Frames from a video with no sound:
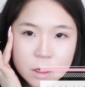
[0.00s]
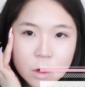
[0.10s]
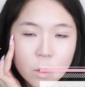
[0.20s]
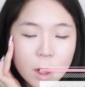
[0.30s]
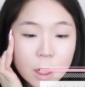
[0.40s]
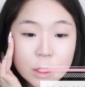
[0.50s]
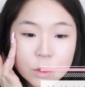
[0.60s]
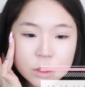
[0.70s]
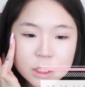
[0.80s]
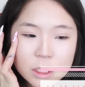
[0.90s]
go on
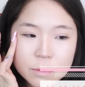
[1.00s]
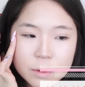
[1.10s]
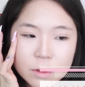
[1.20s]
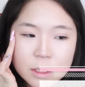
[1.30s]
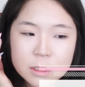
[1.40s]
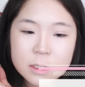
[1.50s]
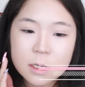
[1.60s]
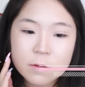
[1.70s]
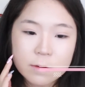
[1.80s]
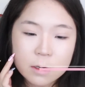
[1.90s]
your cheekbone
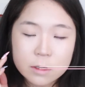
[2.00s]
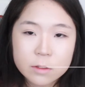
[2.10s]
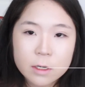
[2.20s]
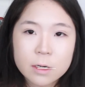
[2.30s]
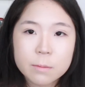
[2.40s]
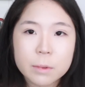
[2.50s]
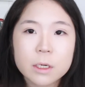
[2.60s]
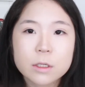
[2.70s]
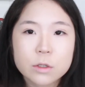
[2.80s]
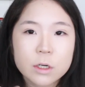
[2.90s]
instead of under it,
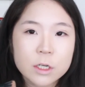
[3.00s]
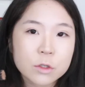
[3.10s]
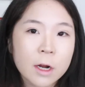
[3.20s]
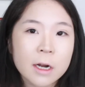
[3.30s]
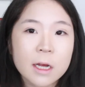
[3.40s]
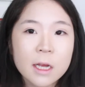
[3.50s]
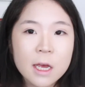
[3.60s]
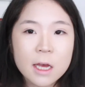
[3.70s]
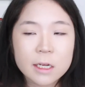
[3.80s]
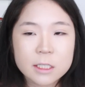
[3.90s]
because you're not trying to
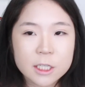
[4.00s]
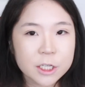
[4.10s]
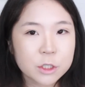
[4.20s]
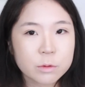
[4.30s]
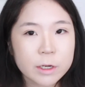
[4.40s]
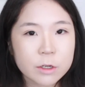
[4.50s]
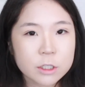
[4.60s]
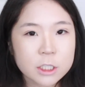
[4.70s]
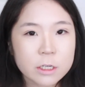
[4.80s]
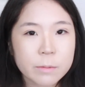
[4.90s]
accentuate your
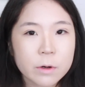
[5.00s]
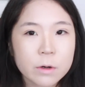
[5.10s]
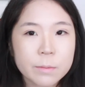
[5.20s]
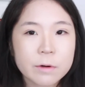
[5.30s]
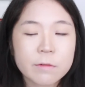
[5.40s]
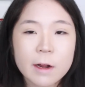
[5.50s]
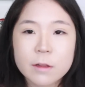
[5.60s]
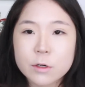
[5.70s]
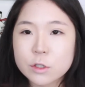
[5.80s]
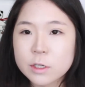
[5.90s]
cheekbone, but
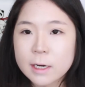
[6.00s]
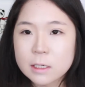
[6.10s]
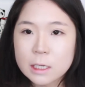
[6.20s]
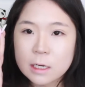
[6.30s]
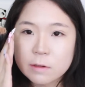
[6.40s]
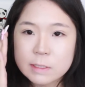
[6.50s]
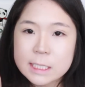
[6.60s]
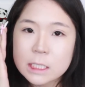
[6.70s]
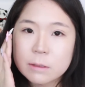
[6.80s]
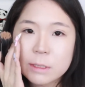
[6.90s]
rather you're trying to kind of
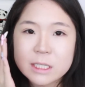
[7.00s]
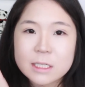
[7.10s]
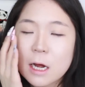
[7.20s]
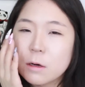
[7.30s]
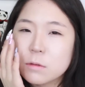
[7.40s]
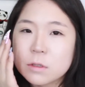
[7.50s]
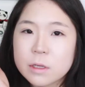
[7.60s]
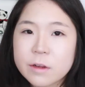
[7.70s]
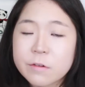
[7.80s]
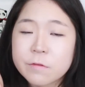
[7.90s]
slim it down so
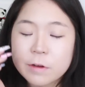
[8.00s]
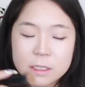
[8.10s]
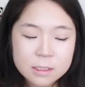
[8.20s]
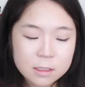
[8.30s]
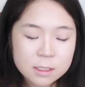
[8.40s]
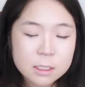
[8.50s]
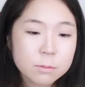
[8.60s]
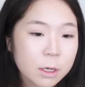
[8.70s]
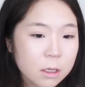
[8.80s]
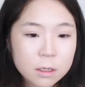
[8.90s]
that your face looks
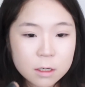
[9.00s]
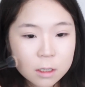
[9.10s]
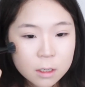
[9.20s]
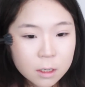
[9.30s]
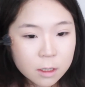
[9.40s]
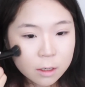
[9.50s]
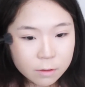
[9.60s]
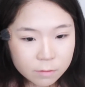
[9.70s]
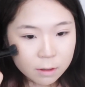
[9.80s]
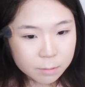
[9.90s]
smaller,
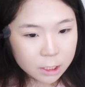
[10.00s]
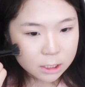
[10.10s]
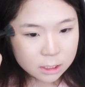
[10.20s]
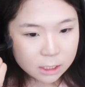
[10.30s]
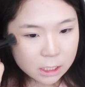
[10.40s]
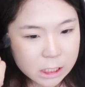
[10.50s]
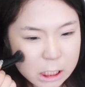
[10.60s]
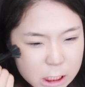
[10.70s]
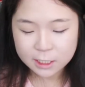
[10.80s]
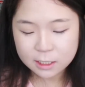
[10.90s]
if that makes sense.
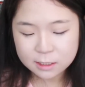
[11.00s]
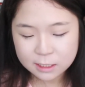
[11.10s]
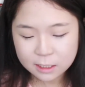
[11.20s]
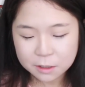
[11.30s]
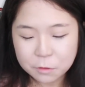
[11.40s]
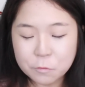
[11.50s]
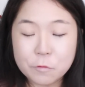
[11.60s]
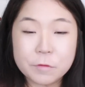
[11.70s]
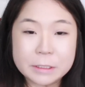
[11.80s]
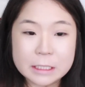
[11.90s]
She has like a
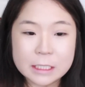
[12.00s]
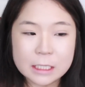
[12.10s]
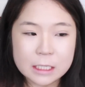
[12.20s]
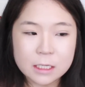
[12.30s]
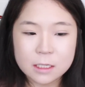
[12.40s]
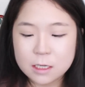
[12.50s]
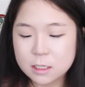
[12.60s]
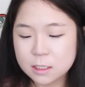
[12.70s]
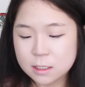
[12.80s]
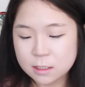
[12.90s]
really
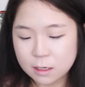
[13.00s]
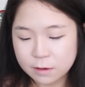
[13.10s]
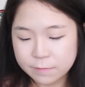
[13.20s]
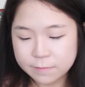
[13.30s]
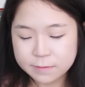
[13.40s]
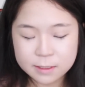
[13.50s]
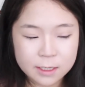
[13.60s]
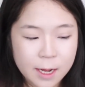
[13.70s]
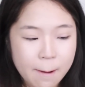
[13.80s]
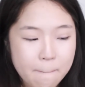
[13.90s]
soft
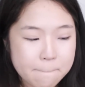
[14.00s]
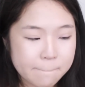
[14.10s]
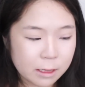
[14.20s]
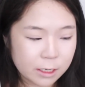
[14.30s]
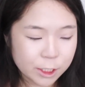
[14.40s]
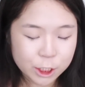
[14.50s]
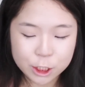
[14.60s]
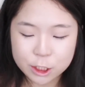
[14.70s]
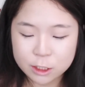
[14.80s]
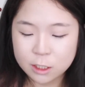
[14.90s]

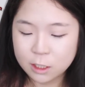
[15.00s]
blush